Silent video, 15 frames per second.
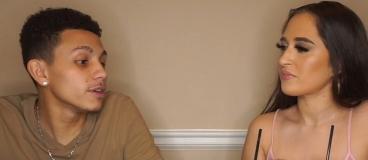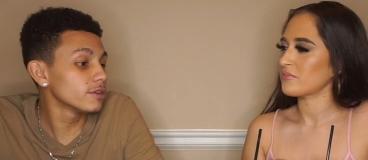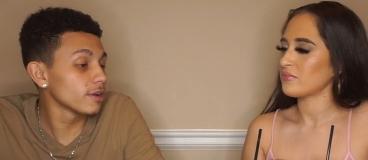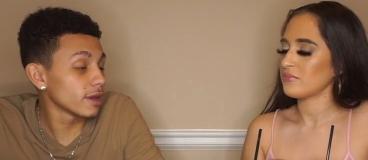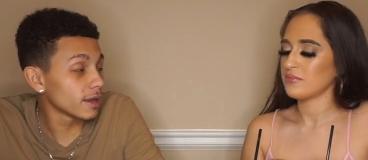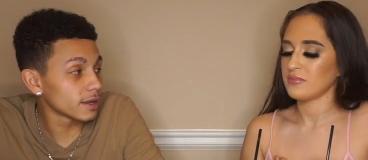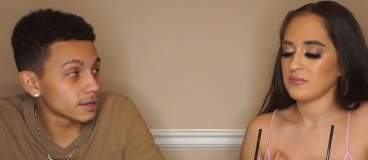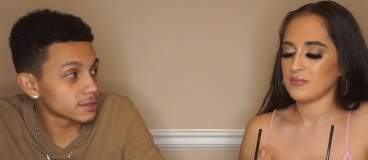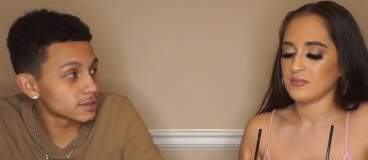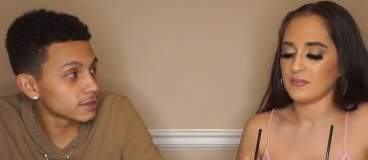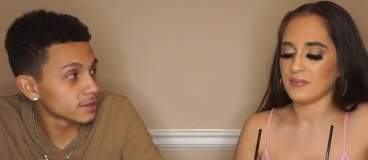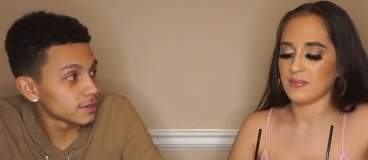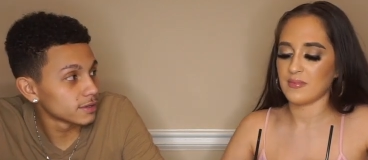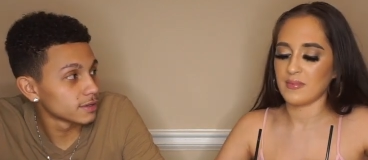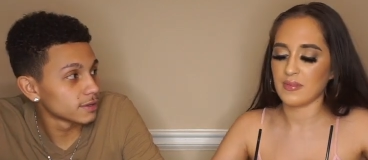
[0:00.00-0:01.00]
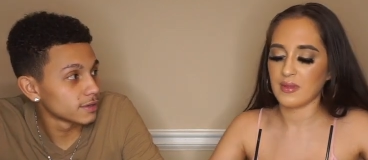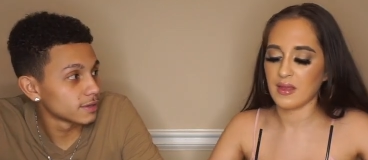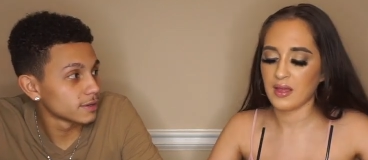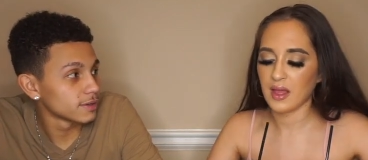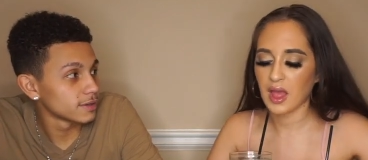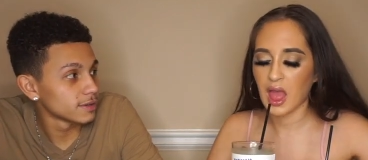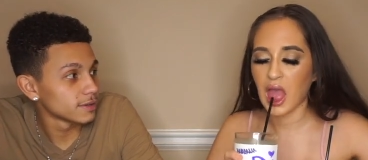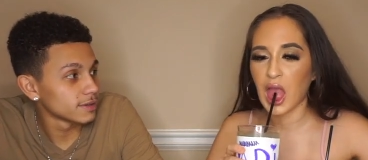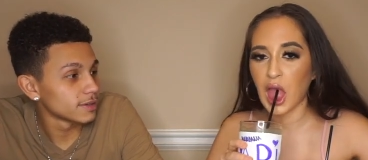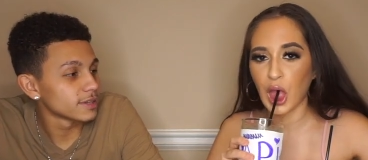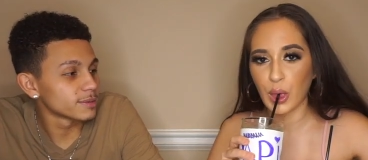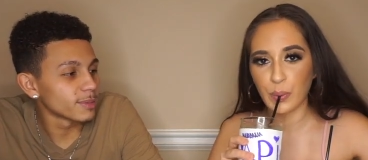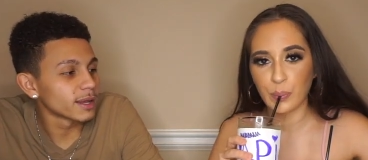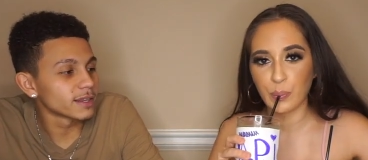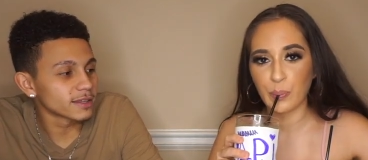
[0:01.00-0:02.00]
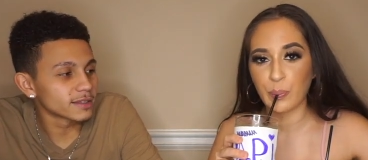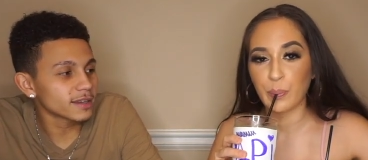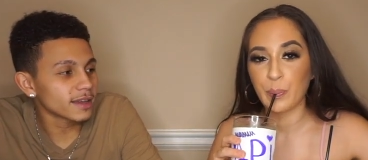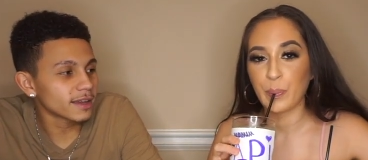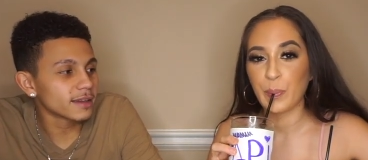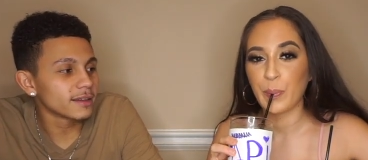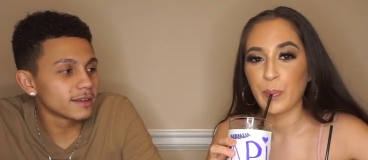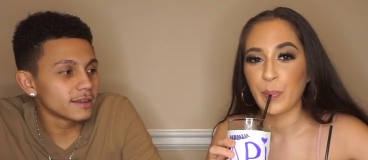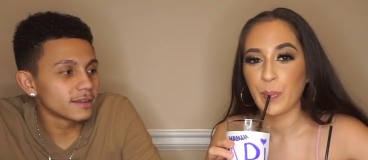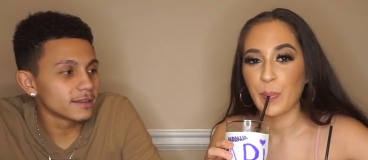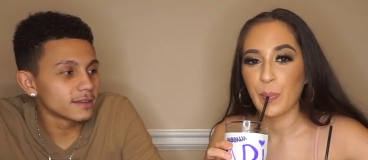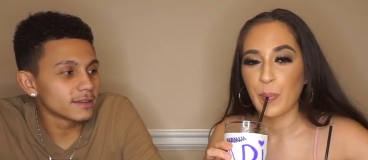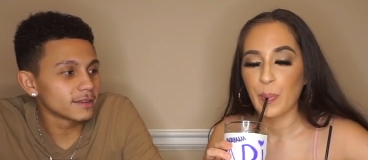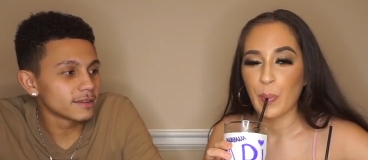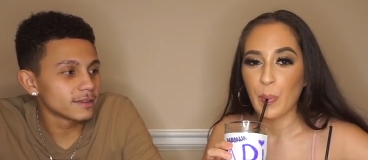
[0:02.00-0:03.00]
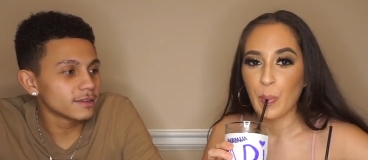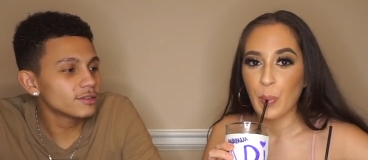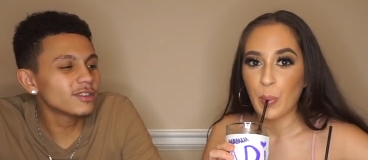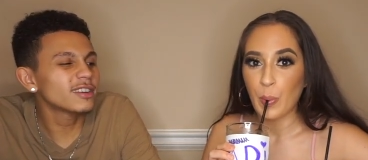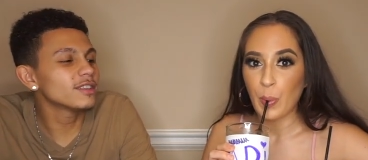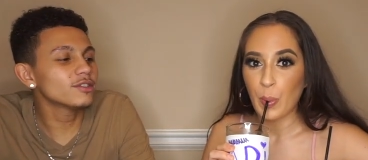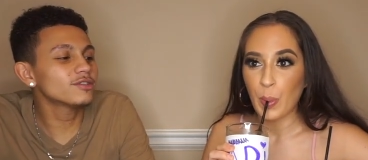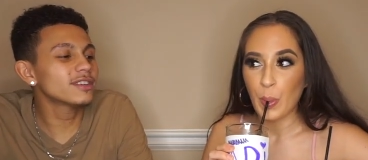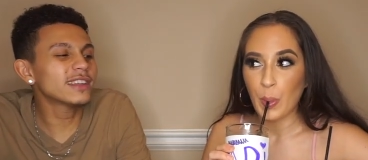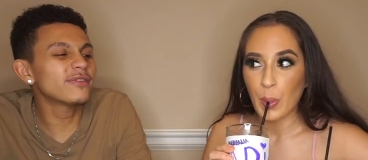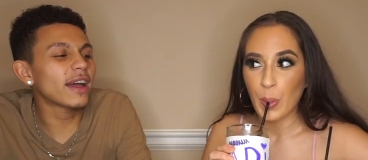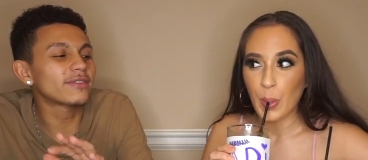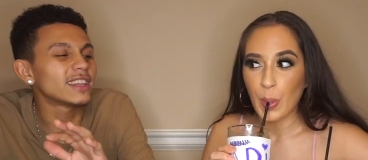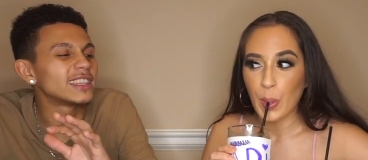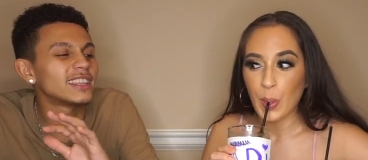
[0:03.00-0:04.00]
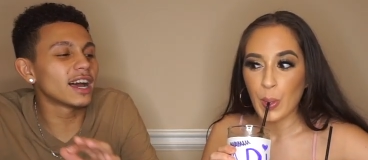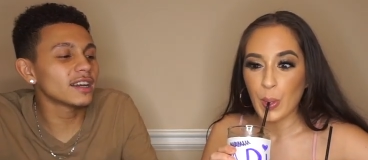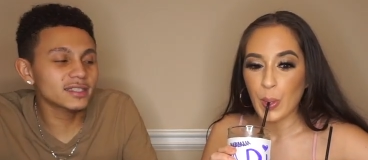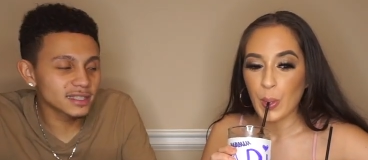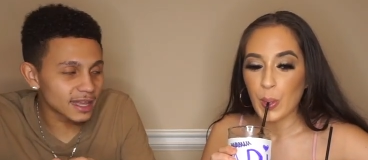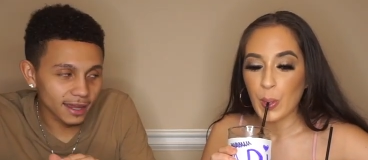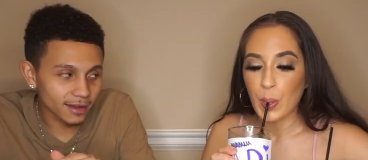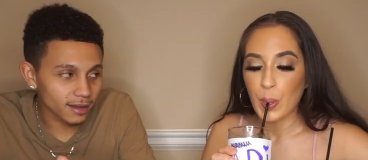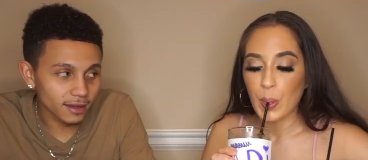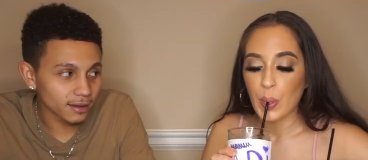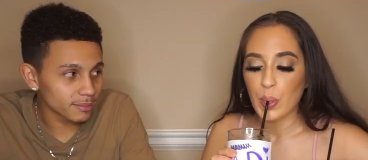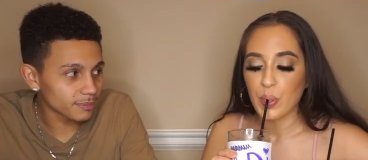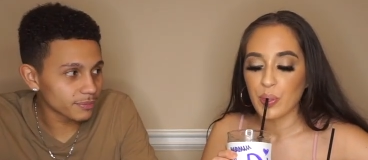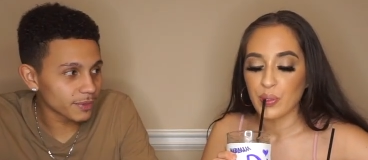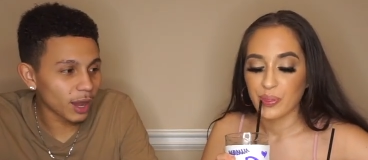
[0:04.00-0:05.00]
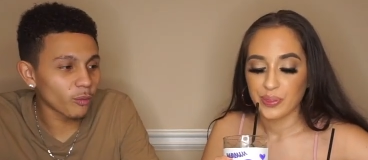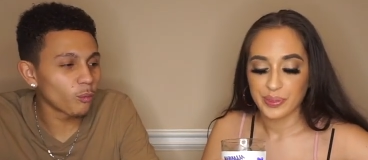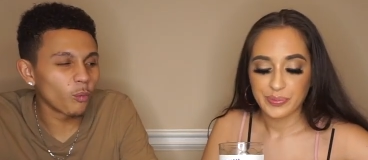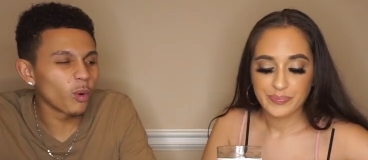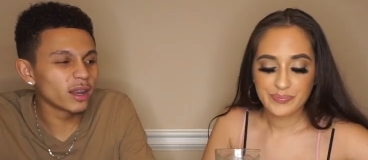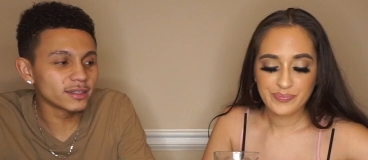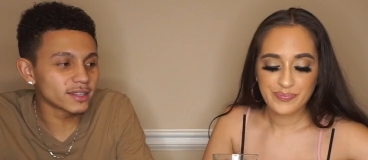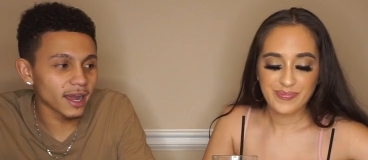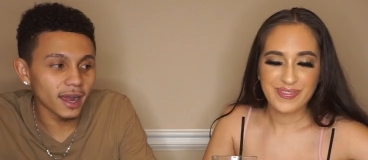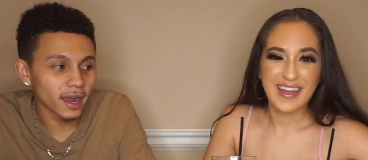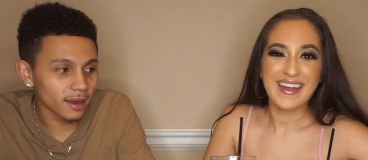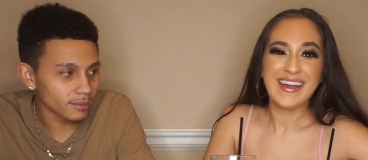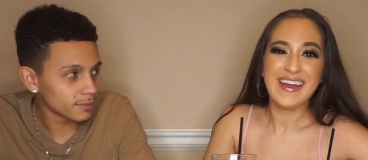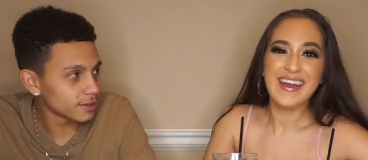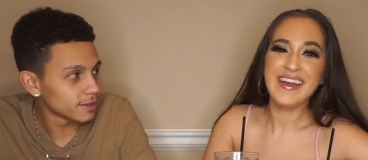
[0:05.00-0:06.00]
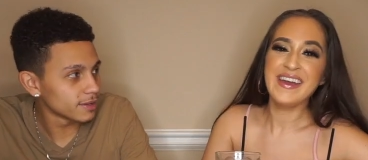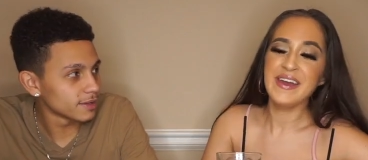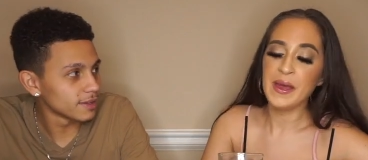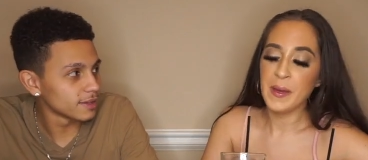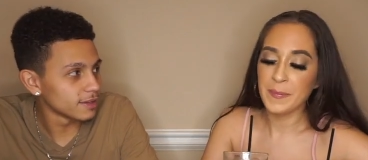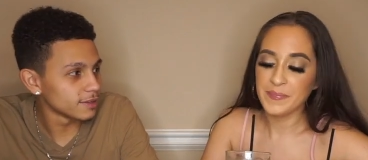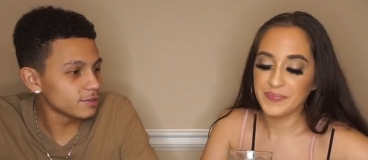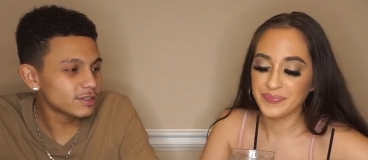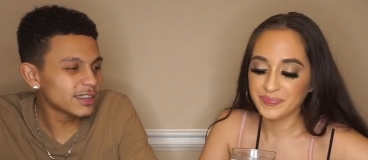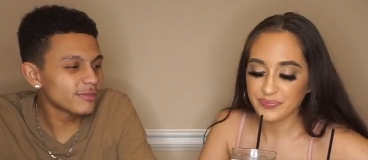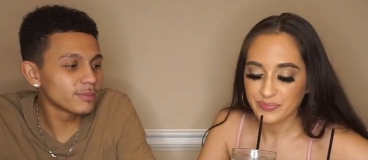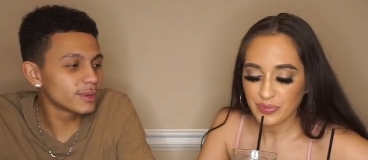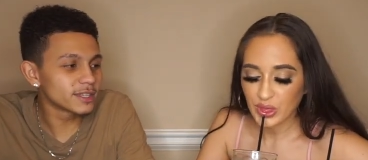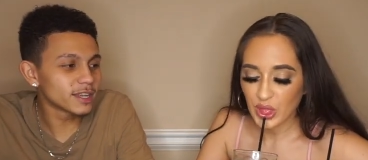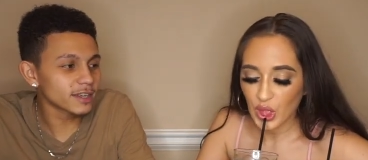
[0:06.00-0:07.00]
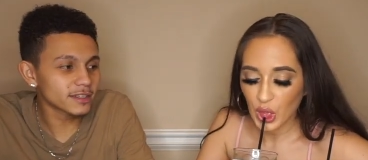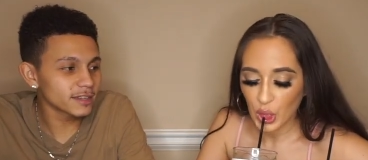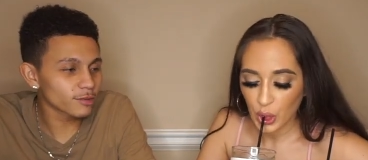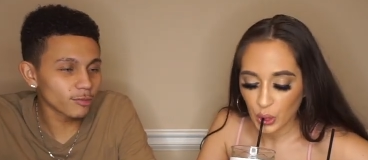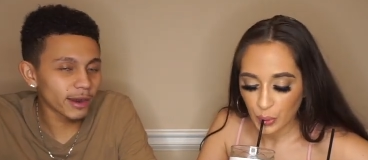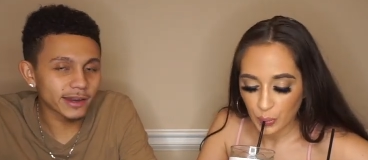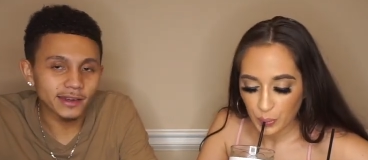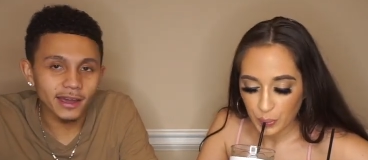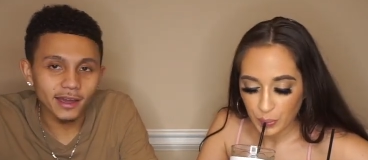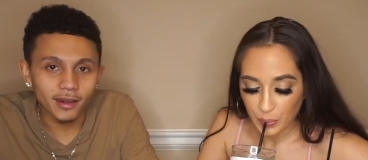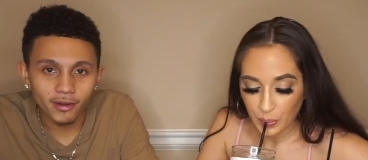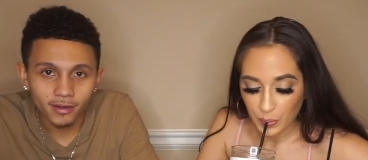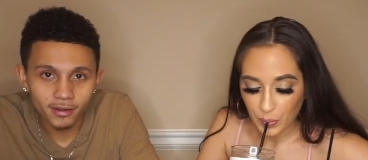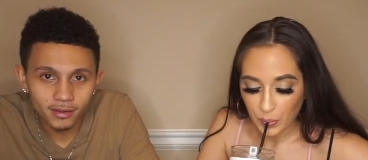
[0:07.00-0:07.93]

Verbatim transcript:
Speaker 1: your ex? I was about to say... You should you should even have to touch that cup. Not one time. You should even be touching it right now.